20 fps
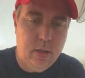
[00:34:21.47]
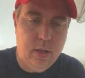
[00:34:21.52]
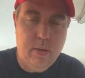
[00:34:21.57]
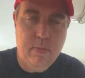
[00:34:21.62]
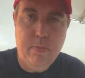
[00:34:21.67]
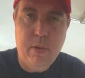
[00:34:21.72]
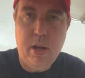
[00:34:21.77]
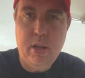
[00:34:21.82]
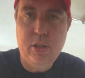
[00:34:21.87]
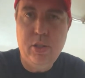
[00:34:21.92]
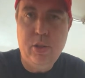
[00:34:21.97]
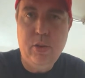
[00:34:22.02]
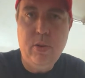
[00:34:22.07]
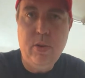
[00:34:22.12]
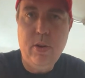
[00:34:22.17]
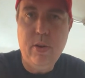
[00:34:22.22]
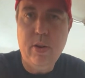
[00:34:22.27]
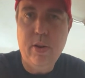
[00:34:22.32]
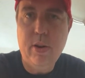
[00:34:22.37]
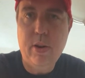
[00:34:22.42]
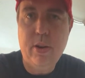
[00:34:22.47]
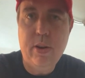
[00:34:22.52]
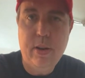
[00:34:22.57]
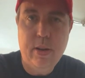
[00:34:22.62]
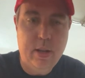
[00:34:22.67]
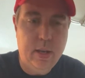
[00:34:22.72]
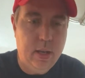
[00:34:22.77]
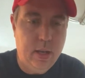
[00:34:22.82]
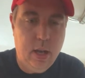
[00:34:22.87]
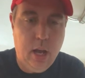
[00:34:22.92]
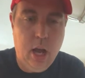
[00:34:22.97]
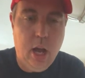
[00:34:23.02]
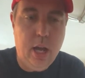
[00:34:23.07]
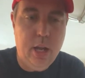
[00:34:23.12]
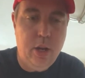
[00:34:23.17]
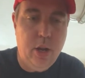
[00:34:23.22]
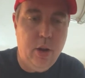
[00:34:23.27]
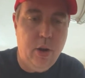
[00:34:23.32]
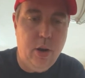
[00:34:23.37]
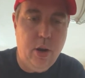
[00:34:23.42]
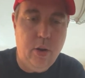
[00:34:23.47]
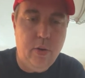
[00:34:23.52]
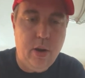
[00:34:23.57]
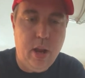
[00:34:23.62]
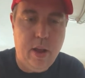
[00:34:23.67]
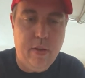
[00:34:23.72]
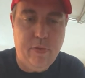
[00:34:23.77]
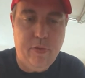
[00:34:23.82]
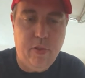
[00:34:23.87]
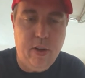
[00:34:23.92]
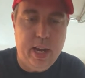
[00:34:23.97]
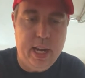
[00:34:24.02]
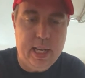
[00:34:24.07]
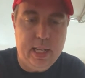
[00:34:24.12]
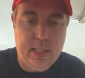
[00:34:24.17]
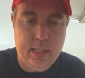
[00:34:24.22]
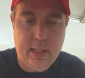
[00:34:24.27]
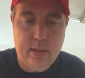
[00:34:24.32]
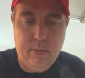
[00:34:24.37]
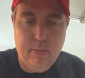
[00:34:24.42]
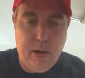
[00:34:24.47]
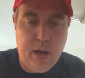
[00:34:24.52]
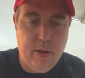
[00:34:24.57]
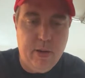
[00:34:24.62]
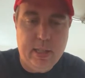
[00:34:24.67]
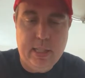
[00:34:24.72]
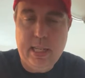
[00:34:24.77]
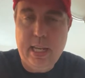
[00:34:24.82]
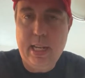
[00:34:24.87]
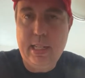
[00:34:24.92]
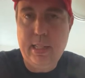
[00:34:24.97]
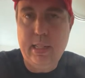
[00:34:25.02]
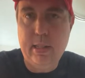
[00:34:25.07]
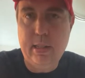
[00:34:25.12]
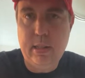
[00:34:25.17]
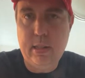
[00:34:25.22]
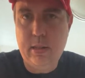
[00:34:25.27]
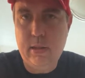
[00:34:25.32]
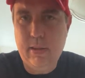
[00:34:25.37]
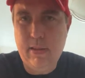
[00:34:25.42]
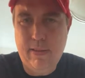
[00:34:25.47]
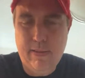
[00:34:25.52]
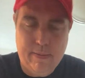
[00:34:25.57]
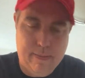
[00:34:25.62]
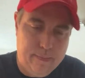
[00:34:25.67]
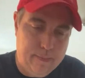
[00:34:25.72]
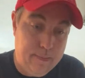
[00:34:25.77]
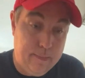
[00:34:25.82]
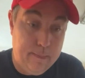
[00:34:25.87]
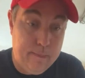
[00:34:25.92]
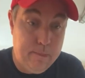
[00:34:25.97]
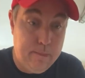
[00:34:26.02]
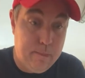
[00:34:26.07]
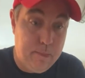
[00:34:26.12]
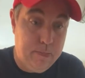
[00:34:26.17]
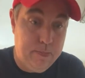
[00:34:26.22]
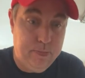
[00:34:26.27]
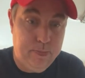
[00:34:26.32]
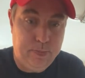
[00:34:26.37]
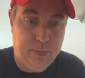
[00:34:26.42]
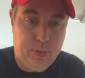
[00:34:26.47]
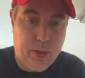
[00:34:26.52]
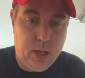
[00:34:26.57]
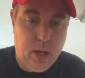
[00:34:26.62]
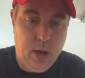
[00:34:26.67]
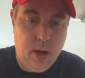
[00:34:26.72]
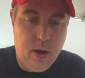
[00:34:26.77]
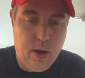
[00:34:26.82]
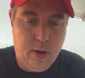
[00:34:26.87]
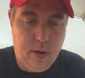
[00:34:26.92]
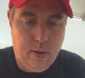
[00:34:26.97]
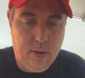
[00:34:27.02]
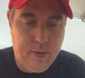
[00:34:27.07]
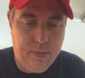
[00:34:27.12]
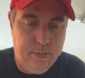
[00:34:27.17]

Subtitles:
Bonjour. No, not France. Paris, Texas. Oh,